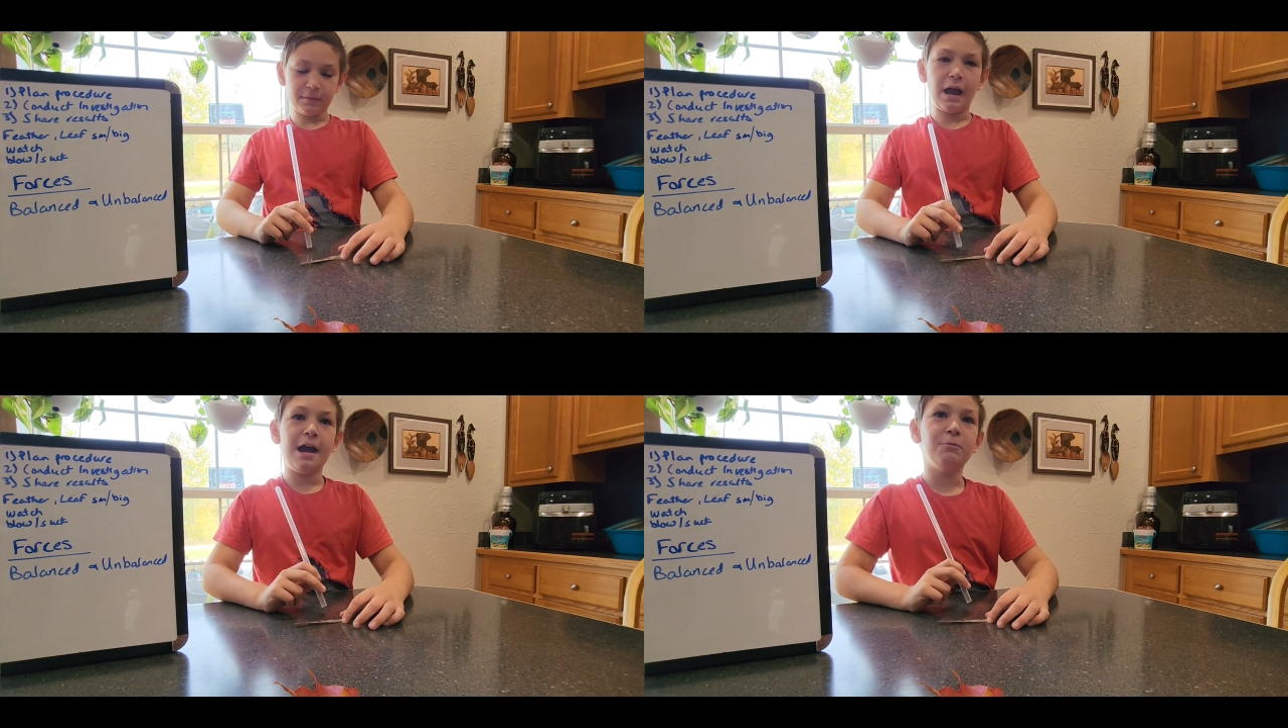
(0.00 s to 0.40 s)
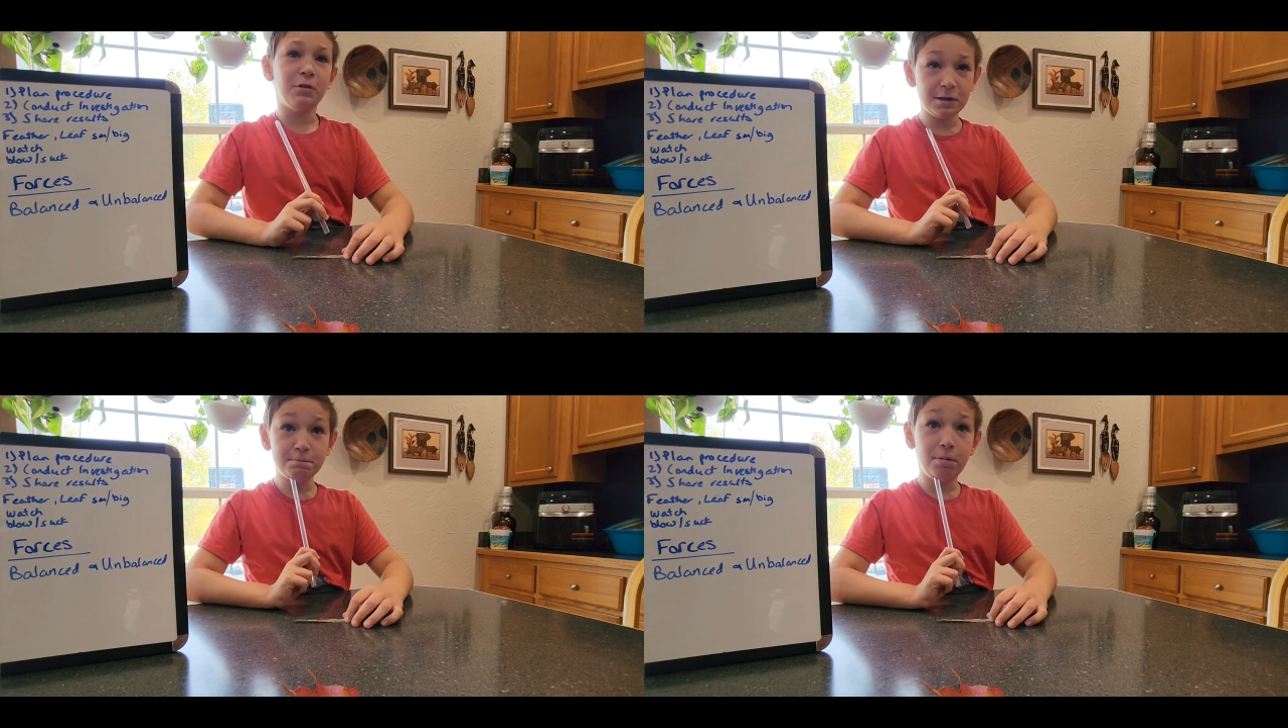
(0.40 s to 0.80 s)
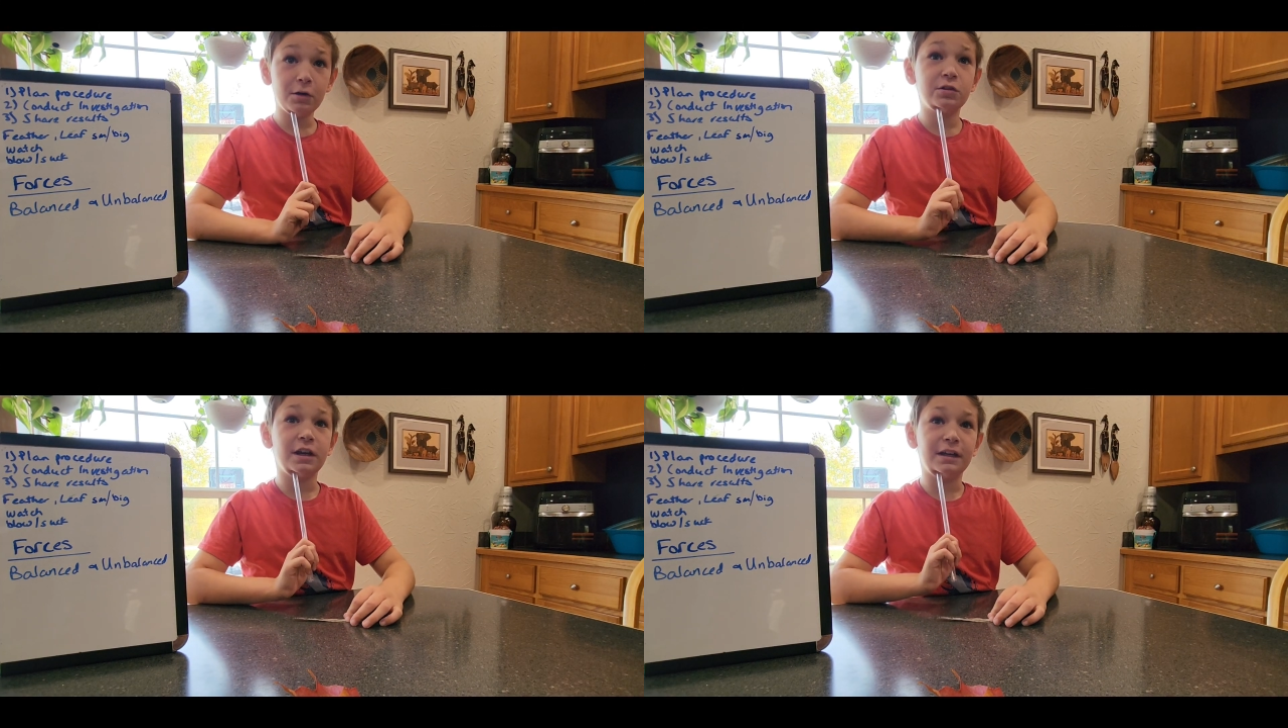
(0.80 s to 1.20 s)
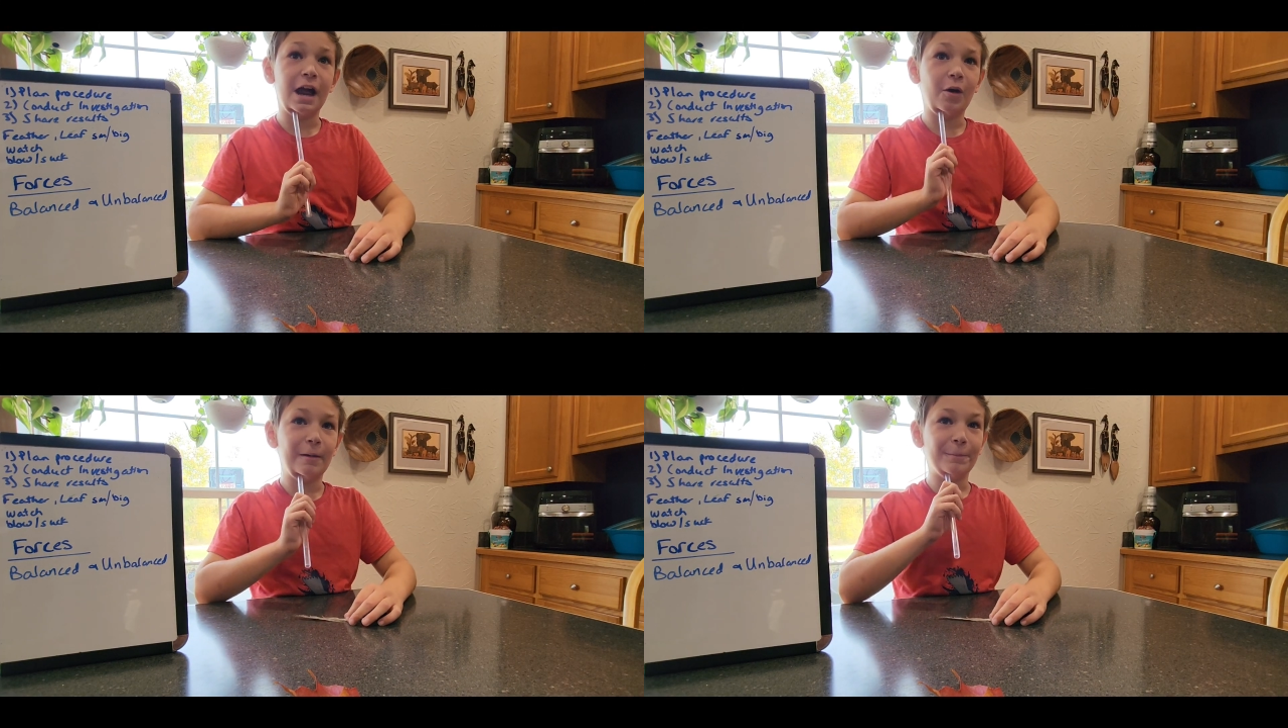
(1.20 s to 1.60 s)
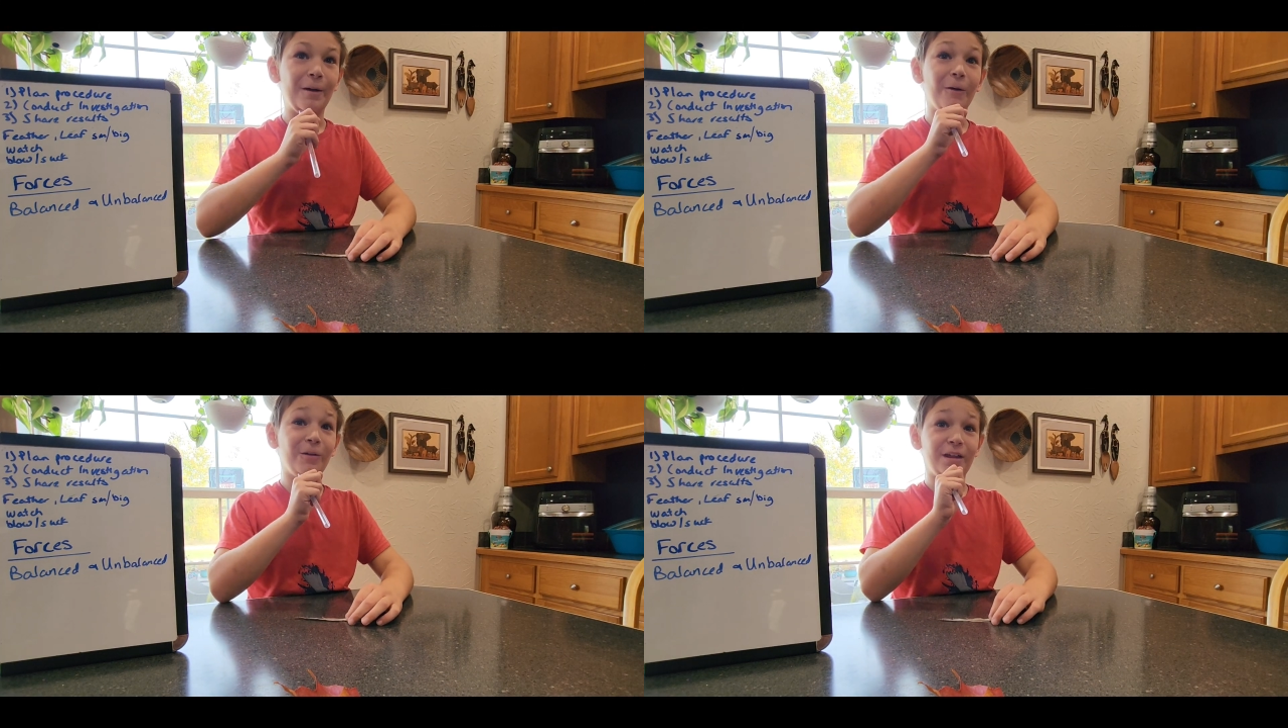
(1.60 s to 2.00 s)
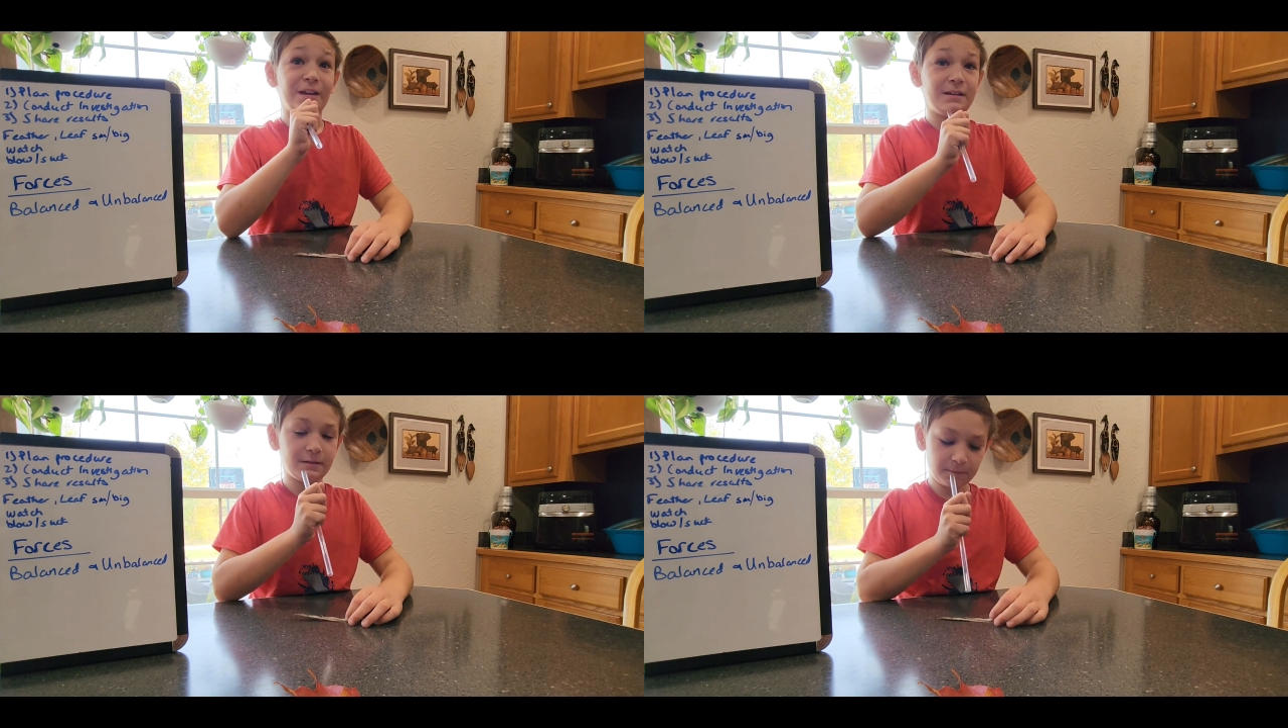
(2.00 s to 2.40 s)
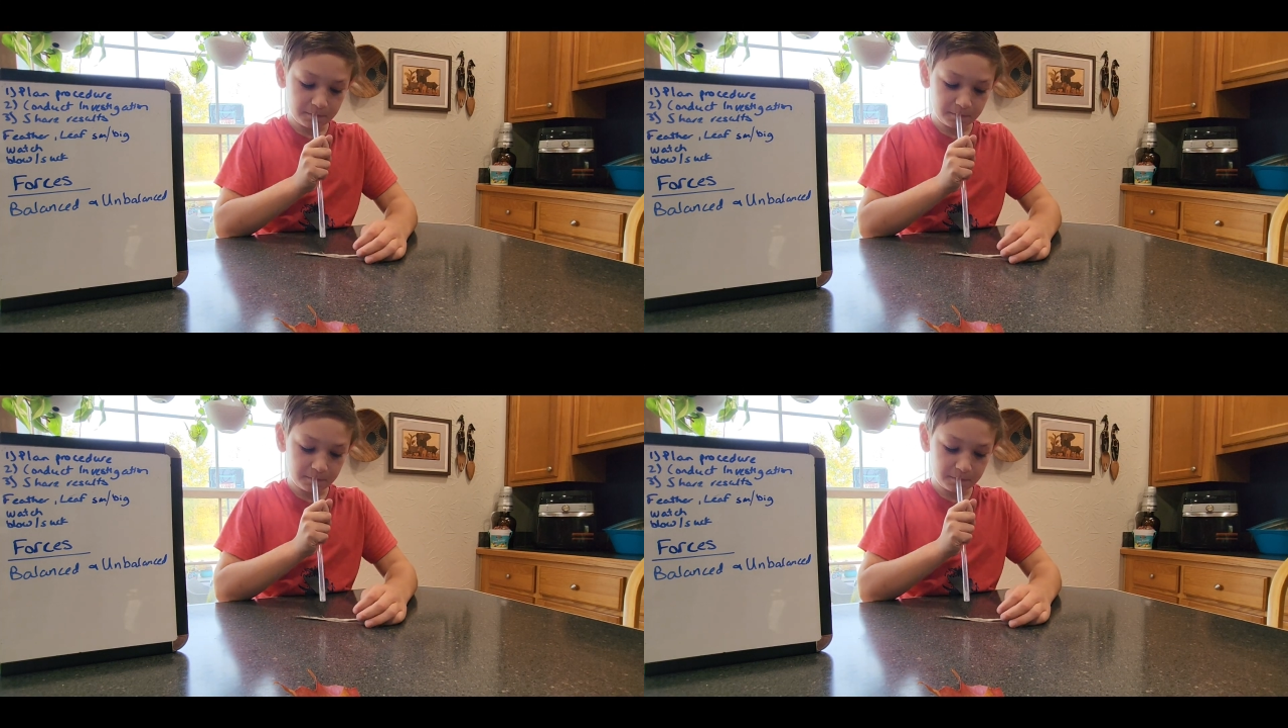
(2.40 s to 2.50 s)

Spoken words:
I was pushing, now I'm pulling.